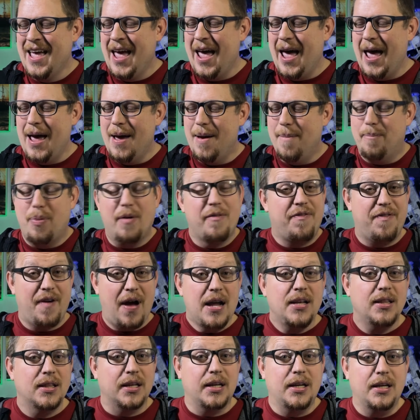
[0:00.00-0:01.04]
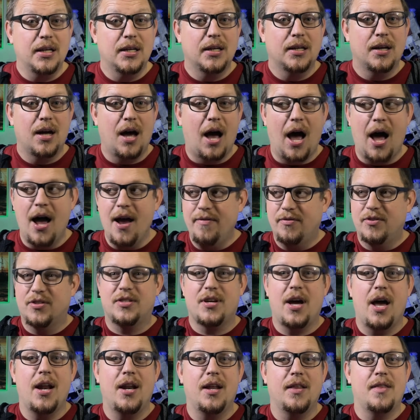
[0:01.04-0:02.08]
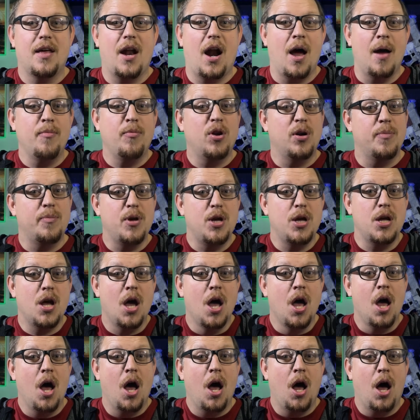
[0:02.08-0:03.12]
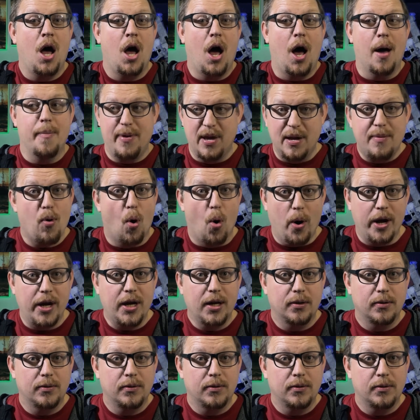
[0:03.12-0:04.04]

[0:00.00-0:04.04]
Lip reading: But finally, I have decided that I'm going to be a big boy.